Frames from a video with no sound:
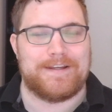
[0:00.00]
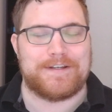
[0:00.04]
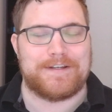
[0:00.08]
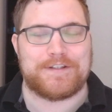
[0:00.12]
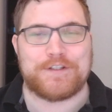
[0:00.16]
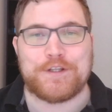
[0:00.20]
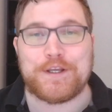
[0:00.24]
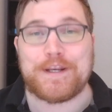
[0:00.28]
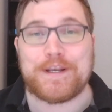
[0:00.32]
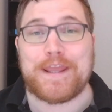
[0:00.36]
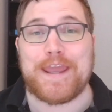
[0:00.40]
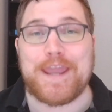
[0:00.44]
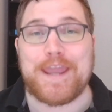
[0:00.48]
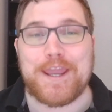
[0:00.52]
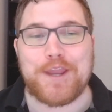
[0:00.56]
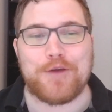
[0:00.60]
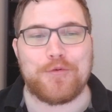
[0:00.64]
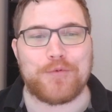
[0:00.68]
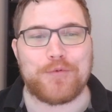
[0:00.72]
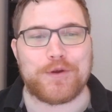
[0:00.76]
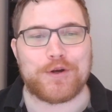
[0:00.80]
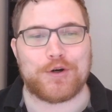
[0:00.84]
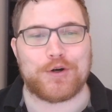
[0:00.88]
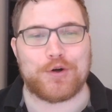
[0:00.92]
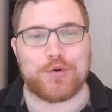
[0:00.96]
Today
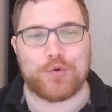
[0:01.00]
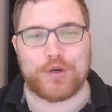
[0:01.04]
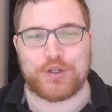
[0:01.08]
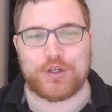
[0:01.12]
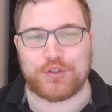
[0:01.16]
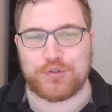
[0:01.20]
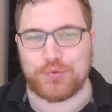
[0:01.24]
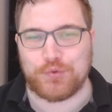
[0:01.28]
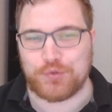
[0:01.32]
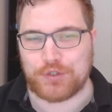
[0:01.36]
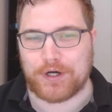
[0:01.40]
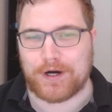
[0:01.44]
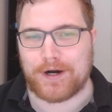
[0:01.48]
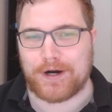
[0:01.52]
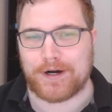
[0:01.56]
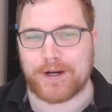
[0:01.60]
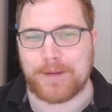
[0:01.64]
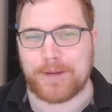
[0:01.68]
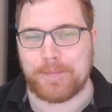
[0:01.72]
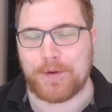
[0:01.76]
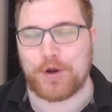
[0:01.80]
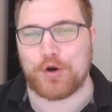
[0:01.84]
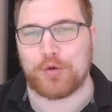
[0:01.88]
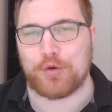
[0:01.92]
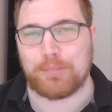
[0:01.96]
we are going to
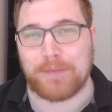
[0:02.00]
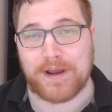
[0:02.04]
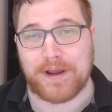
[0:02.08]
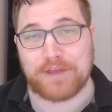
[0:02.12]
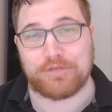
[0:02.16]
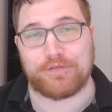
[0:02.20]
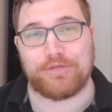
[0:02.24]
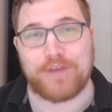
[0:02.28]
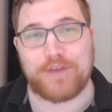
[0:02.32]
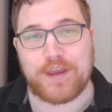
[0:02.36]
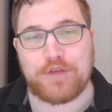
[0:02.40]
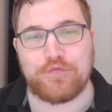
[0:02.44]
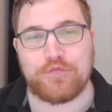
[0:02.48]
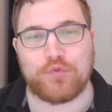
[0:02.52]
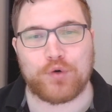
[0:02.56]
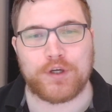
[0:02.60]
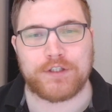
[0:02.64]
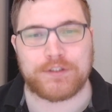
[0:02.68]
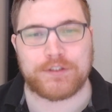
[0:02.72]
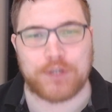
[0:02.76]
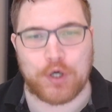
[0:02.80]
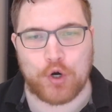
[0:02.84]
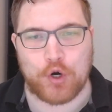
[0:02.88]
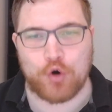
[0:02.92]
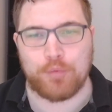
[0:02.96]
talk about my
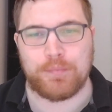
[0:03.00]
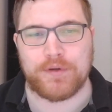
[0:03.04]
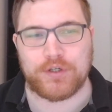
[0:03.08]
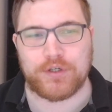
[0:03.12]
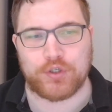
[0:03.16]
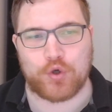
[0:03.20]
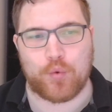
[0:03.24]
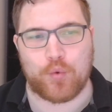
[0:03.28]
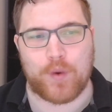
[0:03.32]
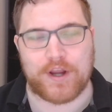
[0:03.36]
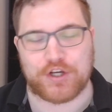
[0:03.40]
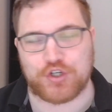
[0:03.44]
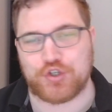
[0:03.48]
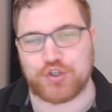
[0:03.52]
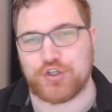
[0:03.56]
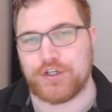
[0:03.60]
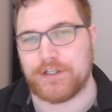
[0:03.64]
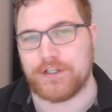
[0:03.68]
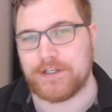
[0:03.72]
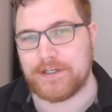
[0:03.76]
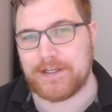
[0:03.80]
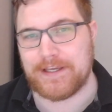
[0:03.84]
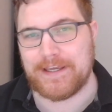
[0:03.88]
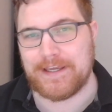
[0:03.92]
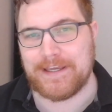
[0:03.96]
favorite open
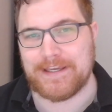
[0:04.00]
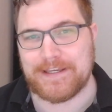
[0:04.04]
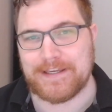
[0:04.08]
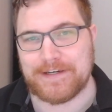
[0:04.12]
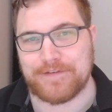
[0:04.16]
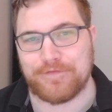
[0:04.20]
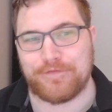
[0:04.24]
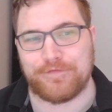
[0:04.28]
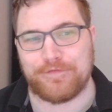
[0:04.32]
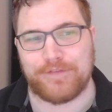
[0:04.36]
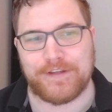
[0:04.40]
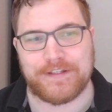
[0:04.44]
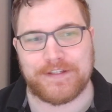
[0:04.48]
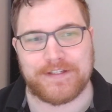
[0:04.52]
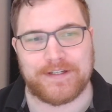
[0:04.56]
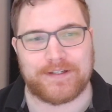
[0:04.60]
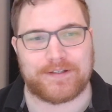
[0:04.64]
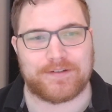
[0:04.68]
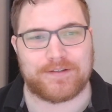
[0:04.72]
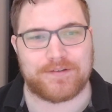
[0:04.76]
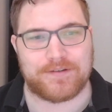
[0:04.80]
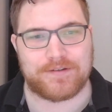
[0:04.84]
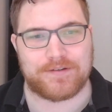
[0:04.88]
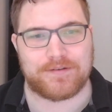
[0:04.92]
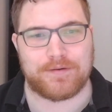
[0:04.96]
question in
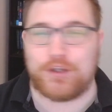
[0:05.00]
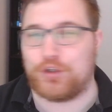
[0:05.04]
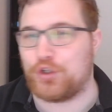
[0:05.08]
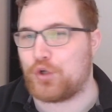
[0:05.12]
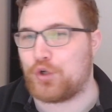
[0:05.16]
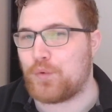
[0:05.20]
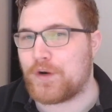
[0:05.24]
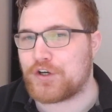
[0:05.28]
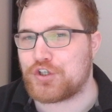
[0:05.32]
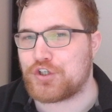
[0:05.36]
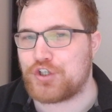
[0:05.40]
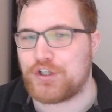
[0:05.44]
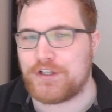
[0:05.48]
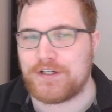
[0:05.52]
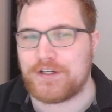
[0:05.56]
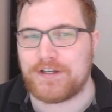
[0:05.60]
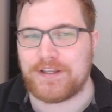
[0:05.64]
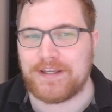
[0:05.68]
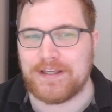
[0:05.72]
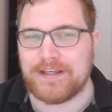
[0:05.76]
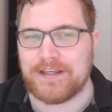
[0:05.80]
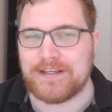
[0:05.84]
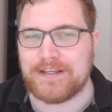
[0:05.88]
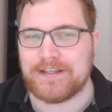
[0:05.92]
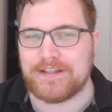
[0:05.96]
physics. The
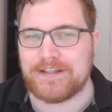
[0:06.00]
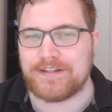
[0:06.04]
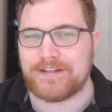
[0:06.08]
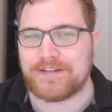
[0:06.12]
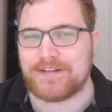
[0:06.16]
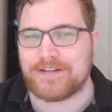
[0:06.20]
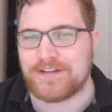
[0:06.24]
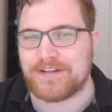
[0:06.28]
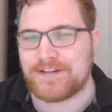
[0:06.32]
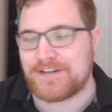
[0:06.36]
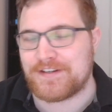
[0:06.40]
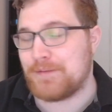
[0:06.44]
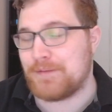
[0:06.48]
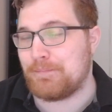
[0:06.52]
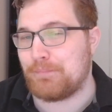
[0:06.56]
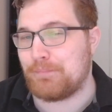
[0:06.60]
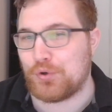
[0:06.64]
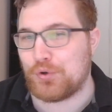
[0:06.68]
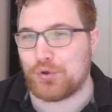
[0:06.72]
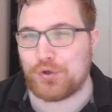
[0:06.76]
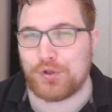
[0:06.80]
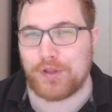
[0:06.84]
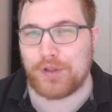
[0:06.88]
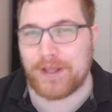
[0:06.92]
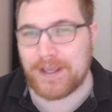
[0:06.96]
question is
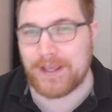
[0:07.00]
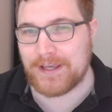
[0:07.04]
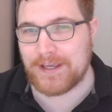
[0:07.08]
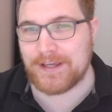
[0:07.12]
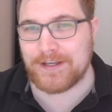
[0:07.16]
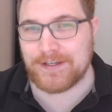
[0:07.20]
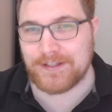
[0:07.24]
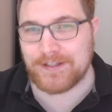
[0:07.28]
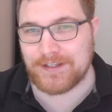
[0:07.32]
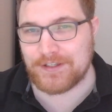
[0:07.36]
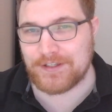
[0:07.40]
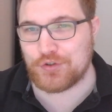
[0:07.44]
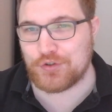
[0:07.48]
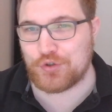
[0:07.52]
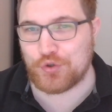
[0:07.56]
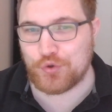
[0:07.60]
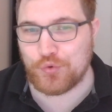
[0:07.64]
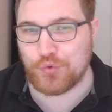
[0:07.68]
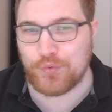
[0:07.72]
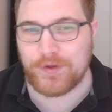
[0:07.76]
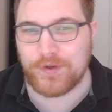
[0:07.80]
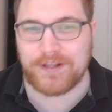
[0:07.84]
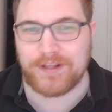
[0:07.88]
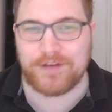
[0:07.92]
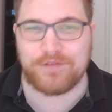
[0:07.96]
simple and
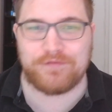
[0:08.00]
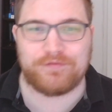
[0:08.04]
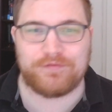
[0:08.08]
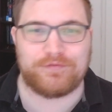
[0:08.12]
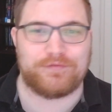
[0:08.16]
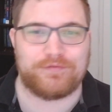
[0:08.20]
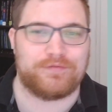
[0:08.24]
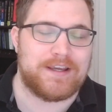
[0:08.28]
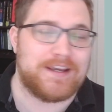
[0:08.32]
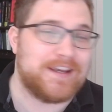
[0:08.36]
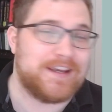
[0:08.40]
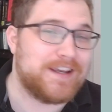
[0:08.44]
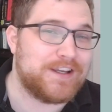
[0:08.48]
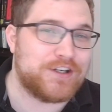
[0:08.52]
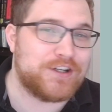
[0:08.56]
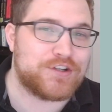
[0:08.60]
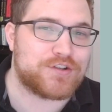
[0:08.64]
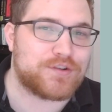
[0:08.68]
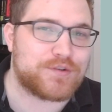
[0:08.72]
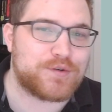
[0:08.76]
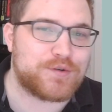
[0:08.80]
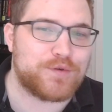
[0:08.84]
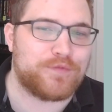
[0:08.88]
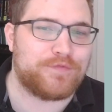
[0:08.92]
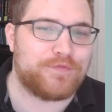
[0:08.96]
intuitive. It
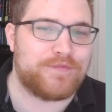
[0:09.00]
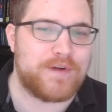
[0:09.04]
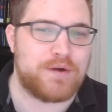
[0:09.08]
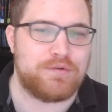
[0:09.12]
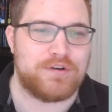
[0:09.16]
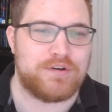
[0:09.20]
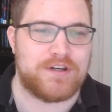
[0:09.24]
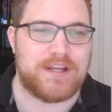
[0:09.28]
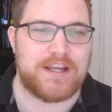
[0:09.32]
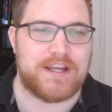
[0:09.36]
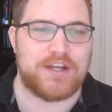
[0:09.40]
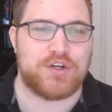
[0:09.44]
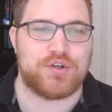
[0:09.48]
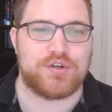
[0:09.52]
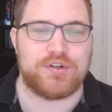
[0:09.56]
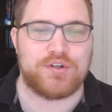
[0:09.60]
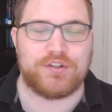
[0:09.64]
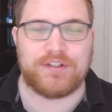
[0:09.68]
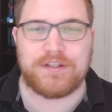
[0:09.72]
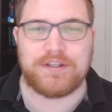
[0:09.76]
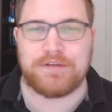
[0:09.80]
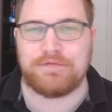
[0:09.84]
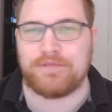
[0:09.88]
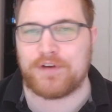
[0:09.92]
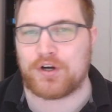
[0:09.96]
is also
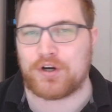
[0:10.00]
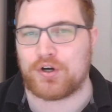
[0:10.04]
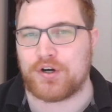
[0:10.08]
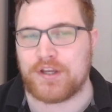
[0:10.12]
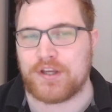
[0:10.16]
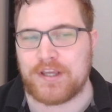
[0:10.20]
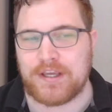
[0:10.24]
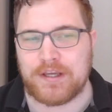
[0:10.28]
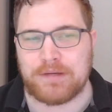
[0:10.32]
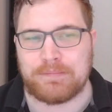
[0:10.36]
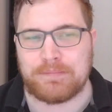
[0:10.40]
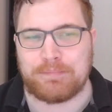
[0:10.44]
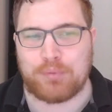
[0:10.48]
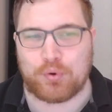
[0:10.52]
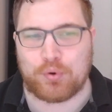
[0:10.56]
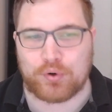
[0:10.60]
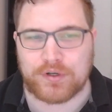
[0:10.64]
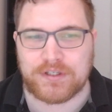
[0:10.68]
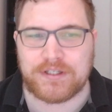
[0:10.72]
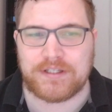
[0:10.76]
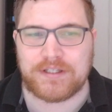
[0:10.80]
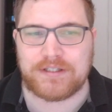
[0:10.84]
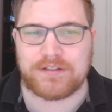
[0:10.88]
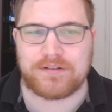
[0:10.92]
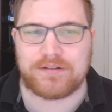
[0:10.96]
foundationally very
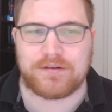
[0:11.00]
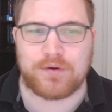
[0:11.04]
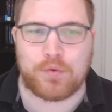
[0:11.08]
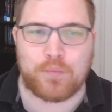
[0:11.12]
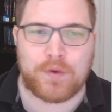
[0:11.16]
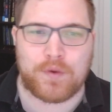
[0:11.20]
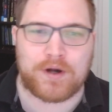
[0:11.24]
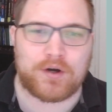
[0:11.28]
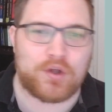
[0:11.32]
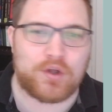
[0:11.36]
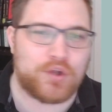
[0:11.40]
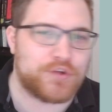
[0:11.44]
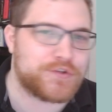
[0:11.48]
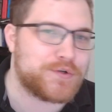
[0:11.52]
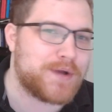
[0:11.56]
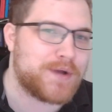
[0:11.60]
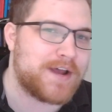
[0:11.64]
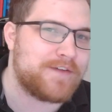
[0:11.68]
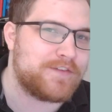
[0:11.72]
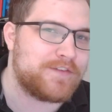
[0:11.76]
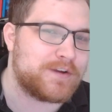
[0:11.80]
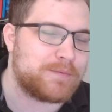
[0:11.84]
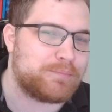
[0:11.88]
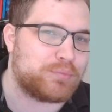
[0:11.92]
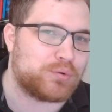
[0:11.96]
important while also
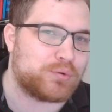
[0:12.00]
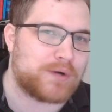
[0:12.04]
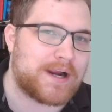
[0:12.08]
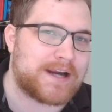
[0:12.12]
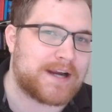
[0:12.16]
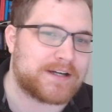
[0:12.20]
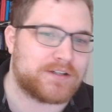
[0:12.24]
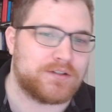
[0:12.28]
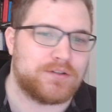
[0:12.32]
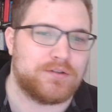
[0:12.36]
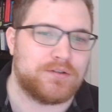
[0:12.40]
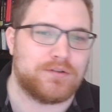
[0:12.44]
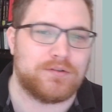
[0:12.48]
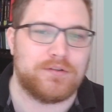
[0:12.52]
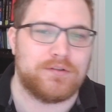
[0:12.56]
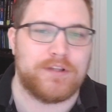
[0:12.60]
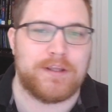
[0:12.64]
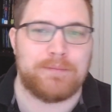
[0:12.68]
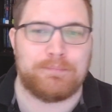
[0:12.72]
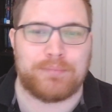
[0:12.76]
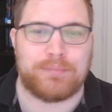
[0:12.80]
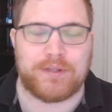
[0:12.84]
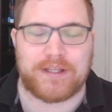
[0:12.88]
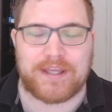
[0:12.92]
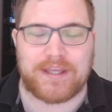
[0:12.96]
having practical
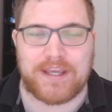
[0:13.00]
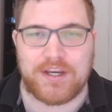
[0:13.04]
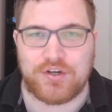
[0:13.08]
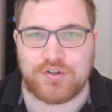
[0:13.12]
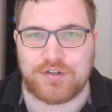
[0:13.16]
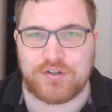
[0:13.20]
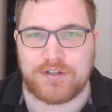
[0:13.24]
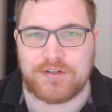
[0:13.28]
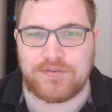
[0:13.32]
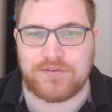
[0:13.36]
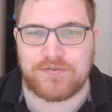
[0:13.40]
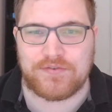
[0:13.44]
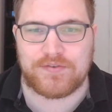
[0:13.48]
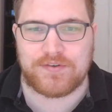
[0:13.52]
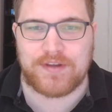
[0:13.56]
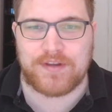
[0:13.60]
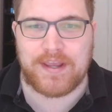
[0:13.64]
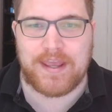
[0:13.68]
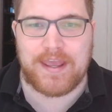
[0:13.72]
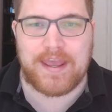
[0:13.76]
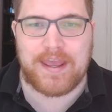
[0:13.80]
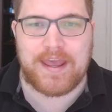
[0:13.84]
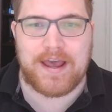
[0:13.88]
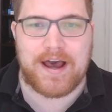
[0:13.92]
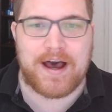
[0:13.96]
implications
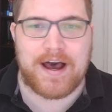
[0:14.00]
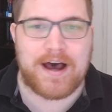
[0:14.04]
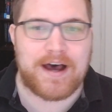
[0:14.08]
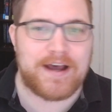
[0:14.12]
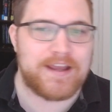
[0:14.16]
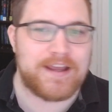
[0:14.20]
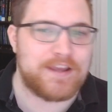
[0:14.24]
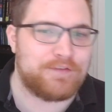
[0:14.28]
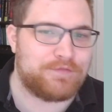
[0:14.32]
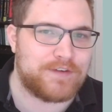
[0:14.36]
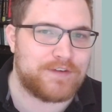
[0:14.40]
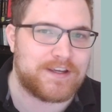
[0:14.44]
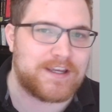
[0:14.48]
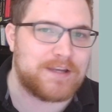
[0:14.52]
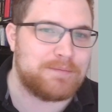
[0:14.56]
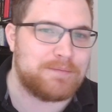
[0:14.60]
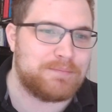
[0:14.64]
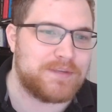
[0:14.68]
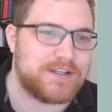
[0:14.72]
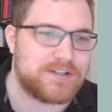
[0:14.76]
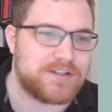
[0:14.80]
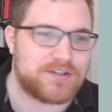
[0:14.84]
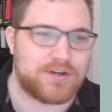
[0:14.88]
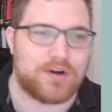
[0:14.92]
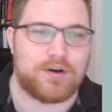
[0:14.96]
uh, if it can
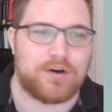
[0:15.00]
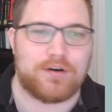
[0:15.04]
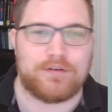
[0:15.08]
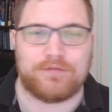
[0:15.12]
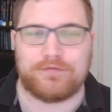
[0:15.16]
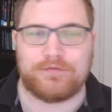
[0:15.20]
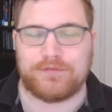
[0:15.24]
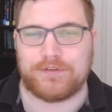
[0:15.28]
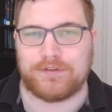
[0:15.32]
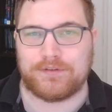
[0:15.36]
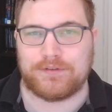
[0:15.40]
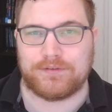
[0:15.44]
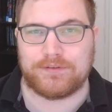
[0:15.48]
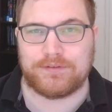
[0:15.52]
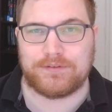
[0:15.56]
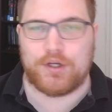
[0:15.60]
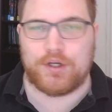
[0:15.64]
be solved.